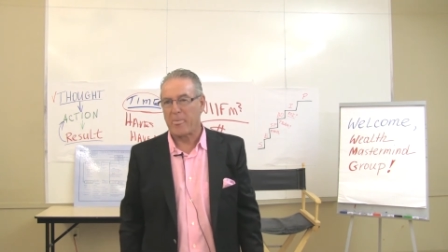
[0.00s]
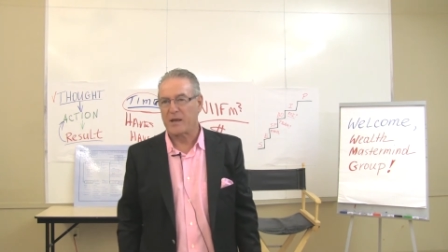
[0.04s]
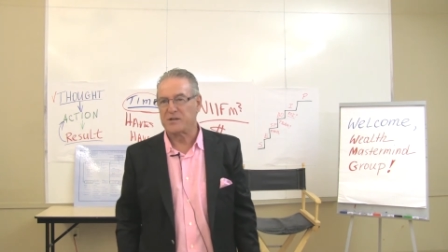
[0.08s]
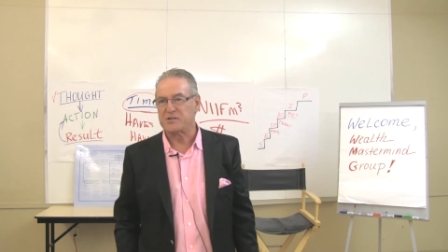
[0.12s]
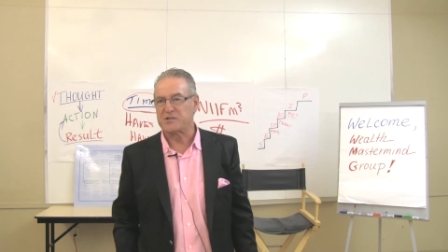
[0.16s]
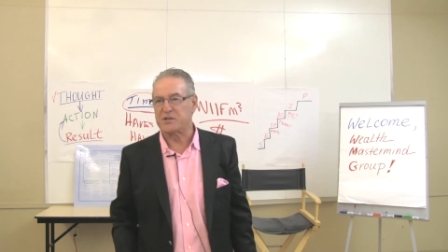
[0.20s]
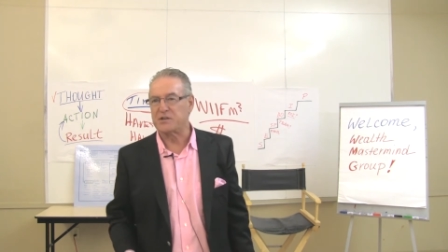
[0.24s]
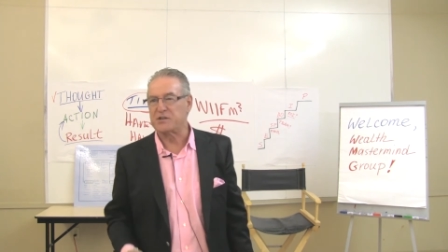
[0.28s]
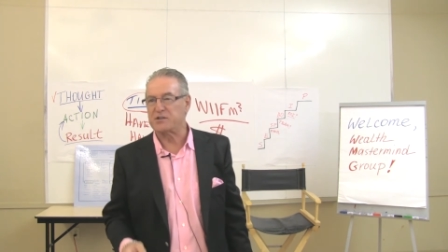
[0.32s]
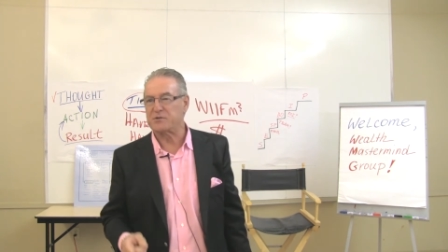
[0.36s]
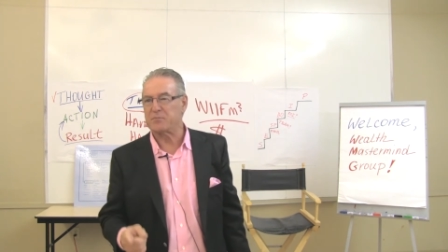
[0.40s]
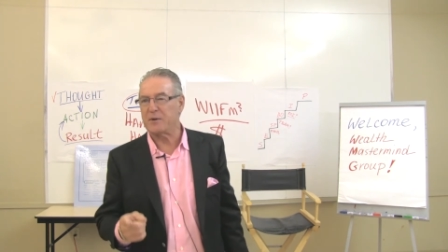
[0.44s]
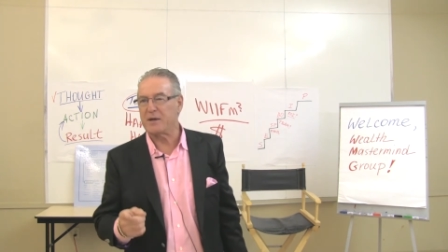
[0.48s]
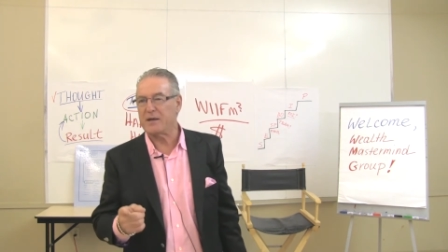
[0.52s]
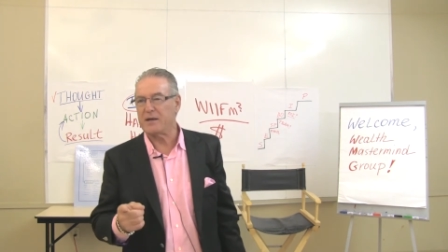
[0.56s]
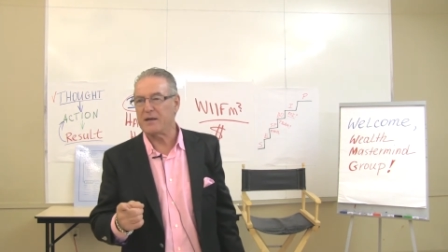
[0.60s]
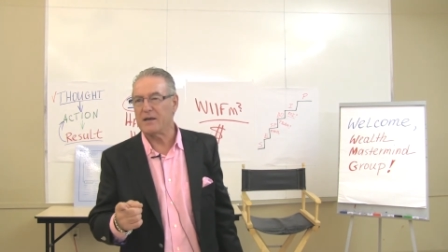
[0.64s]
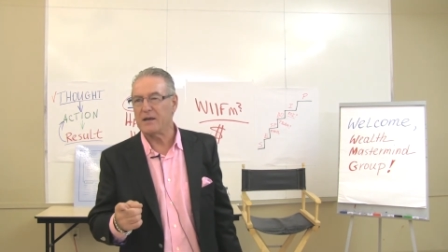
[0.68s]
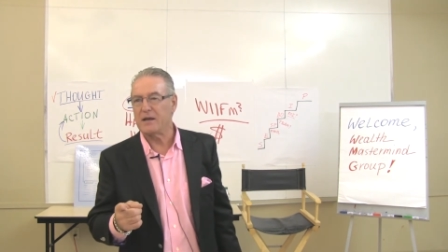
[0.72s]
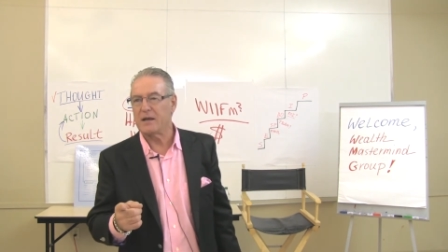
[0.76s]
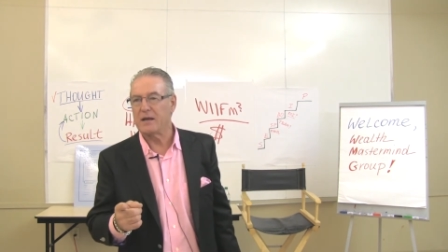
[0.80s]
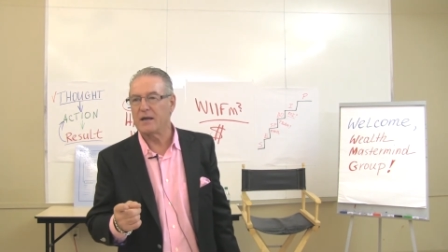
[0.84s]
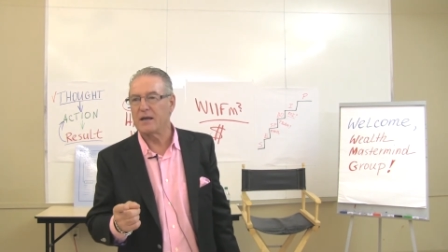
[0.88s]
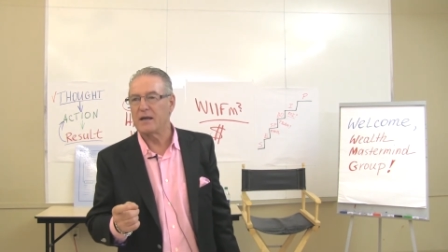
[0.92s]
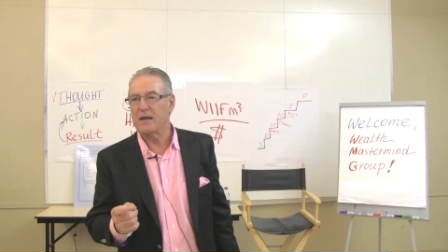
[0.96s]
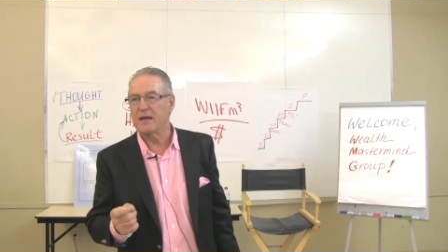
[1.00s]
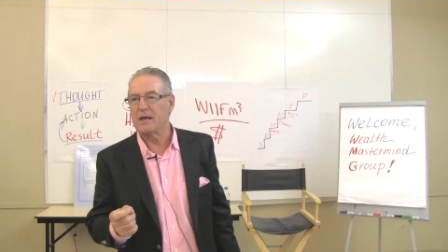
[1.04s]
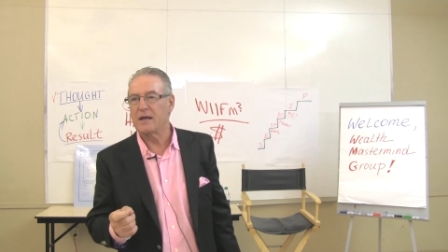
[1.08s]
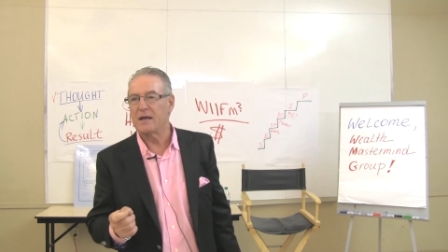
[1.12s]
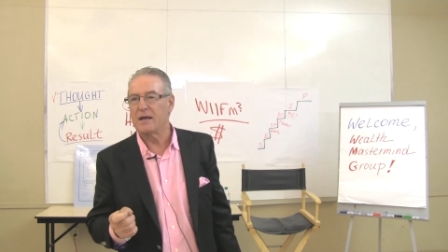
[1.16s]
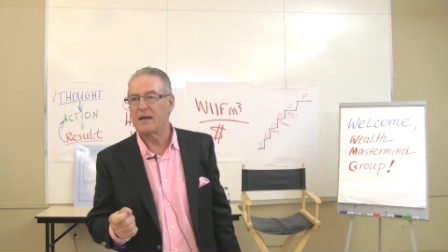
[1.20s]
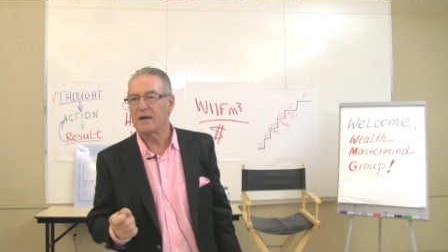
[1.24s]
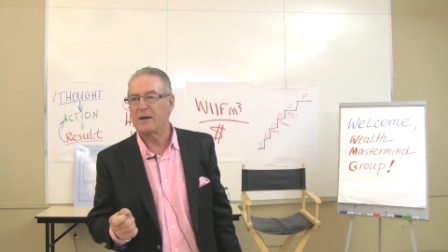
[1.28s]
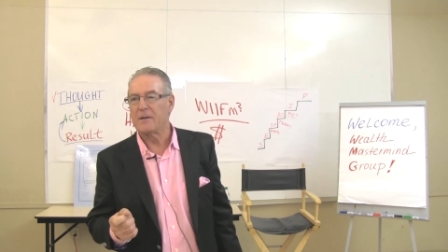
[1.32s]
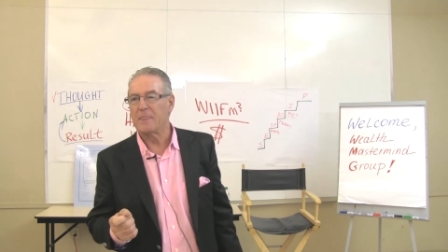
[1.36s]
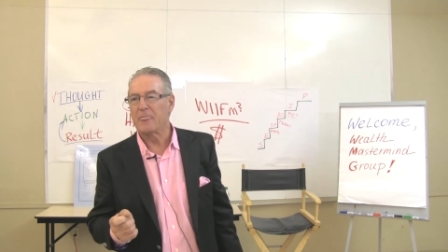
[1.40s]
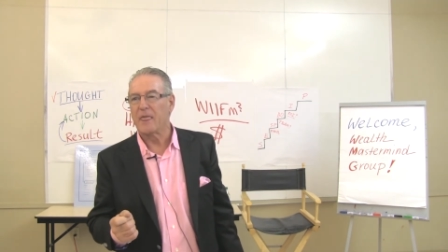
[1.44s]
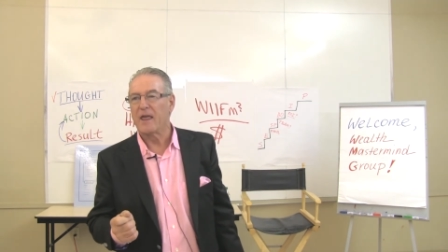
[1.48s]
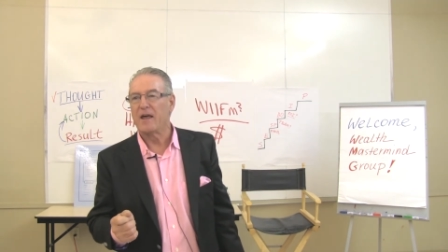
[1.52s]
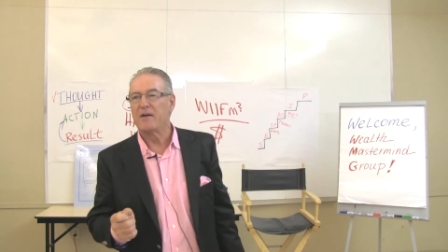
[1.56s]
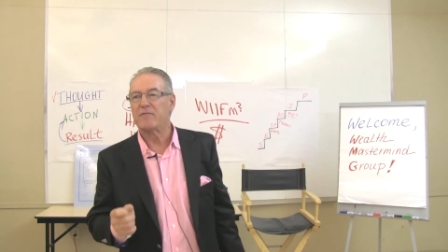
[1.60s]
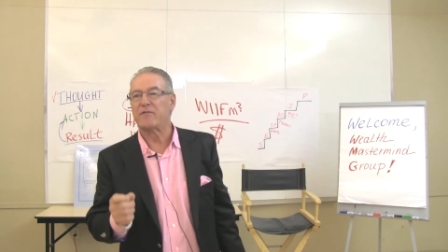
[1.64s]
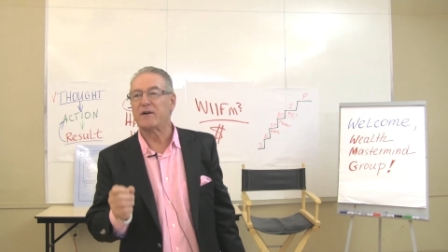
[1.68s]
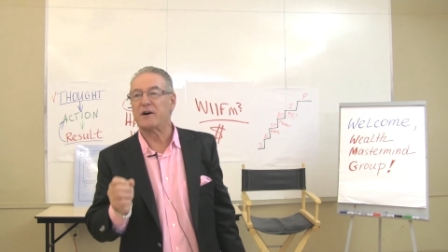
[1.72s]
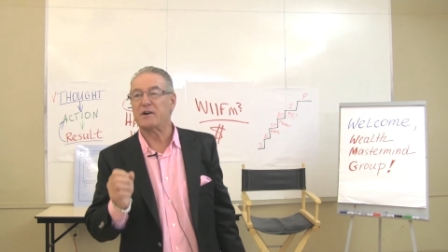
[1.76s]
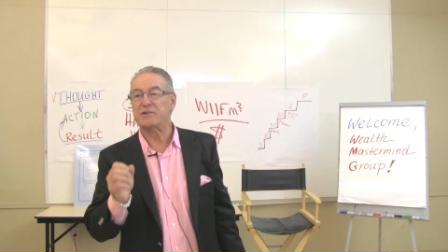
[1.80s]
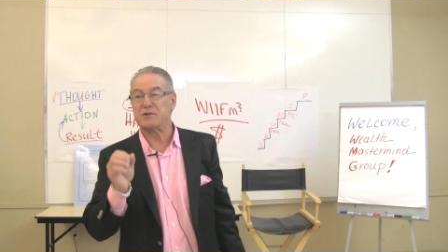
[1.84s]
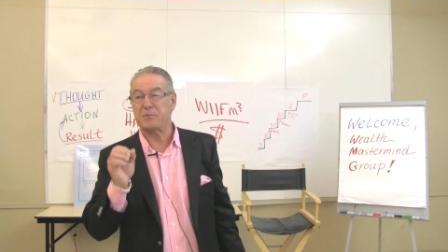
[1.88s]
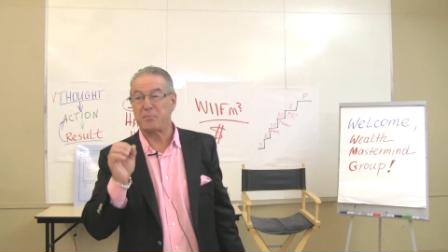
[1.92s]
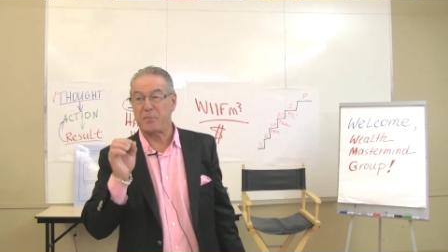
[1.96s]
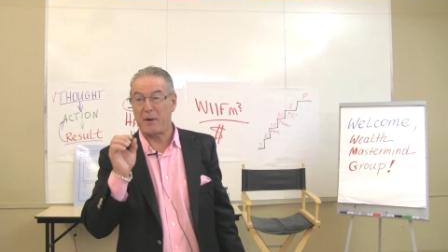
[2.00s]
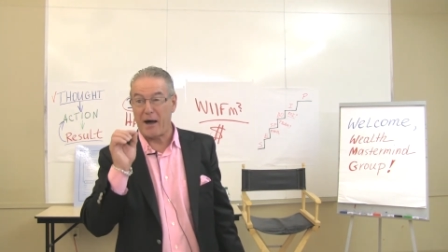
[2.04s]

Excuse me? Fills your